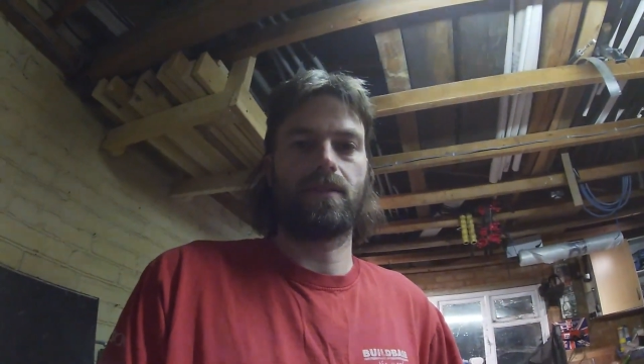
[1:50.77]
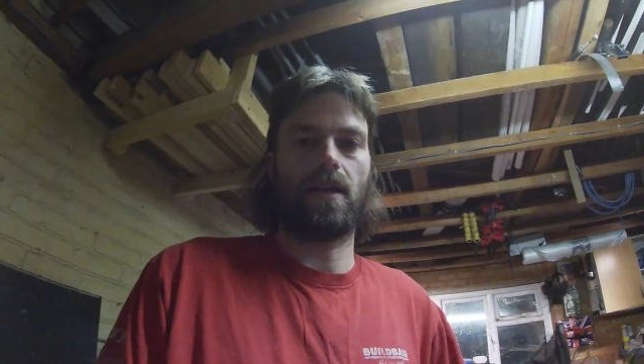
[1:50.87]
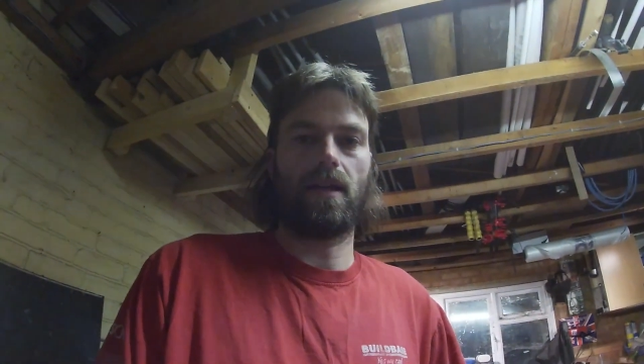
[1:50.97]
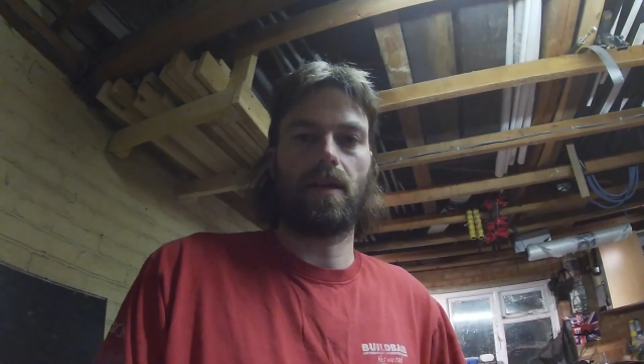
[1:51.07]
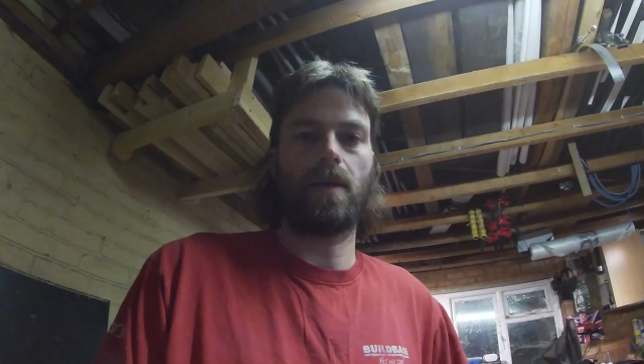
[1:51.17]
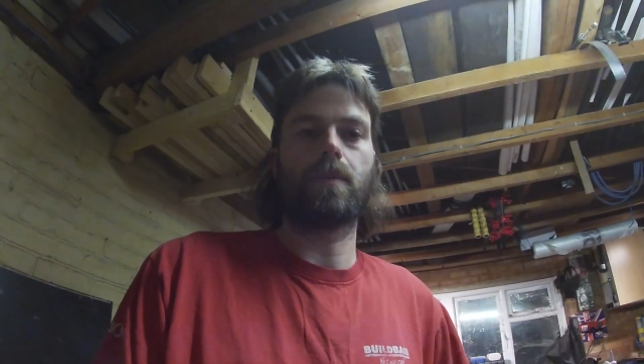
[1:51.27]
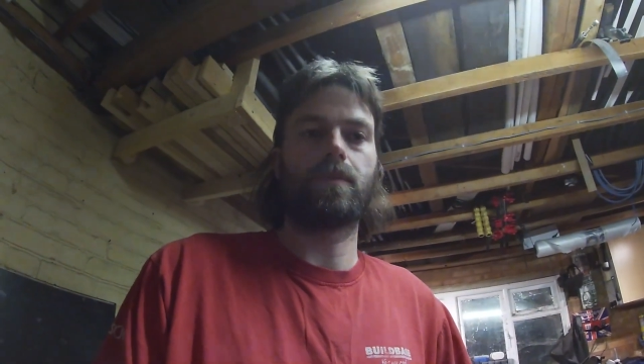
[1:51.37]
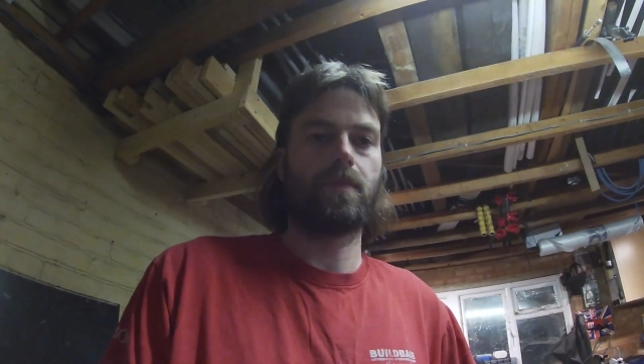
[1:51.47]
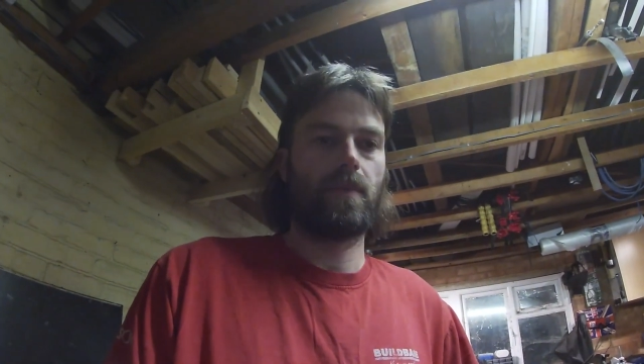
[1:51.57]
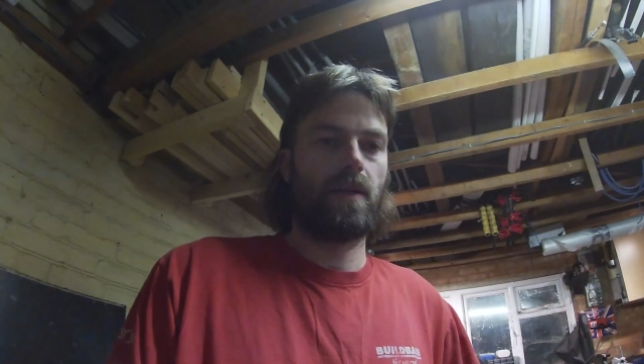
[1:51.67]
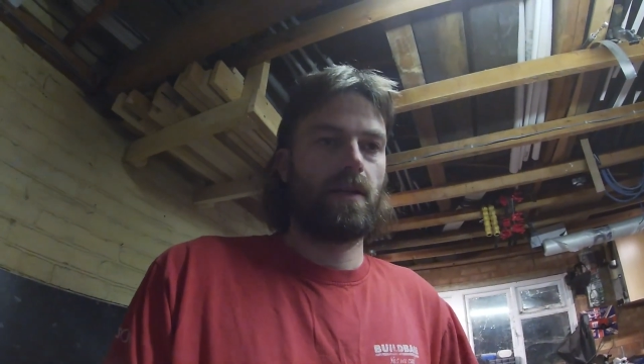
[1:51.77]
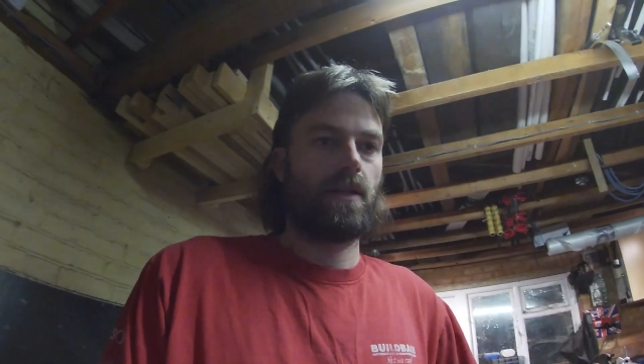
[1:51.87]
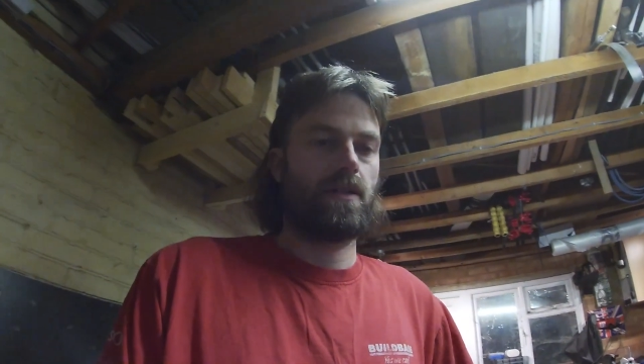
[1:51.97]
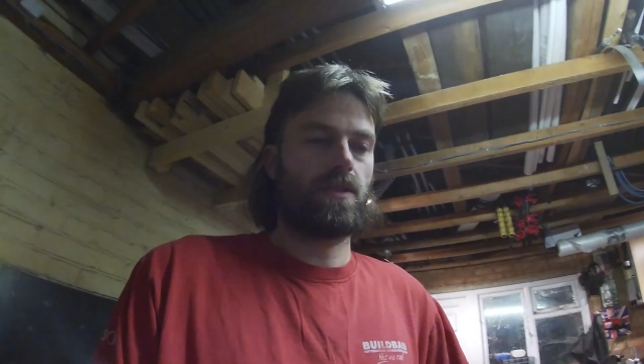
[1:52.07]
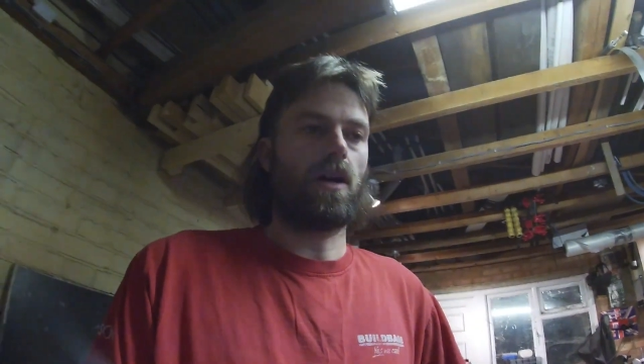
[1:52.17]

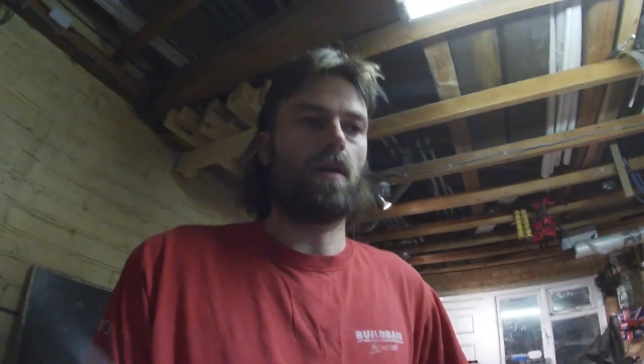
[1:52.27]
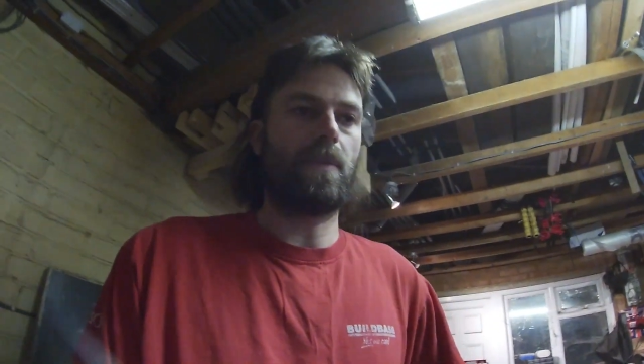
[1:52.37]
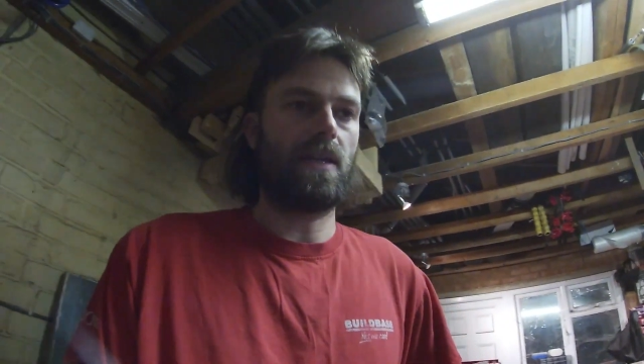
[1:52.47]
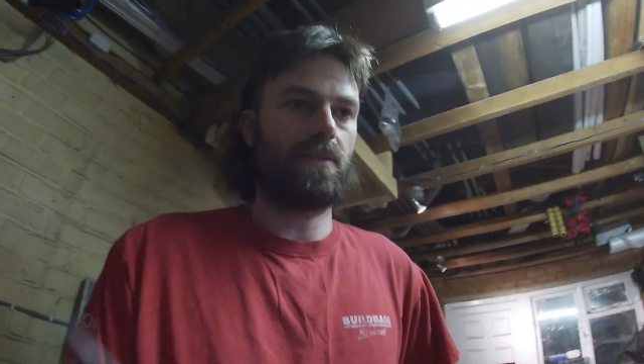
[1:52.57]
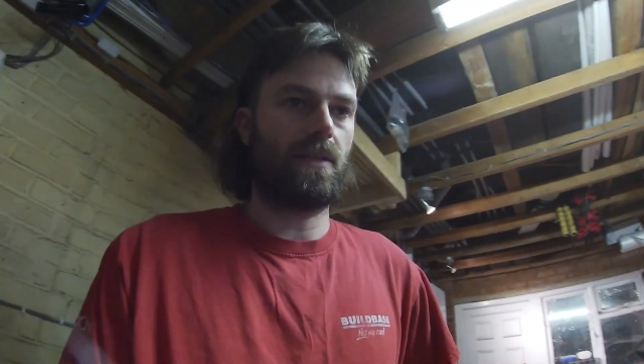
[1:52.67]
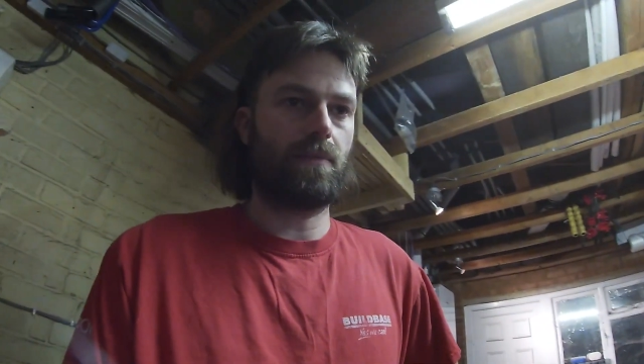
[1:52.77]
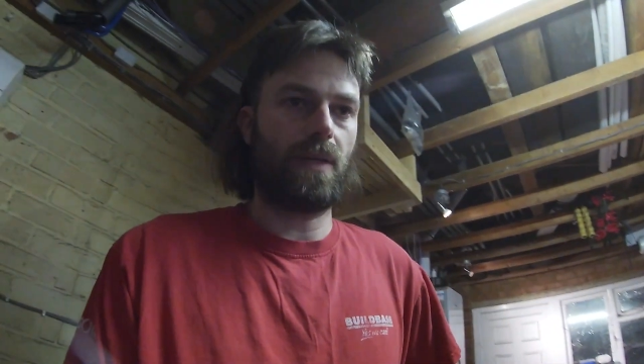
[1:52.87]
time and everything